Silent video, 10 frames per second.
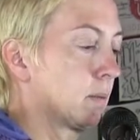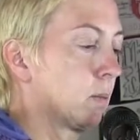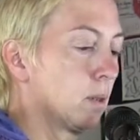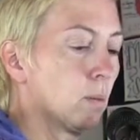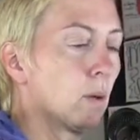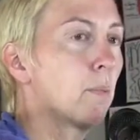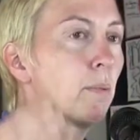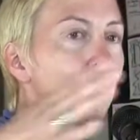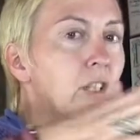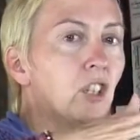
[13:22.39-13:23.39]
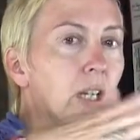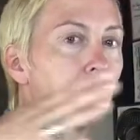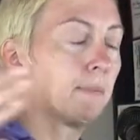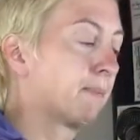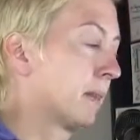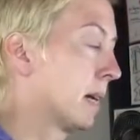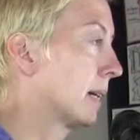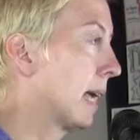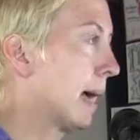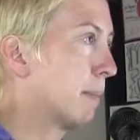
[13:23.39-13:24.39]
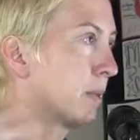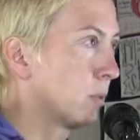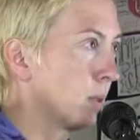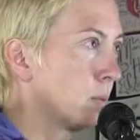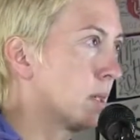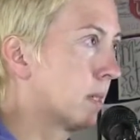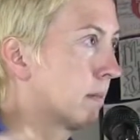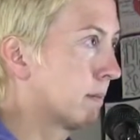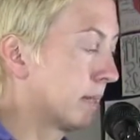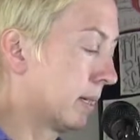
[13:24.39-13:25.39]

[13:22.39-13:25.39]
We're bridging a gap between one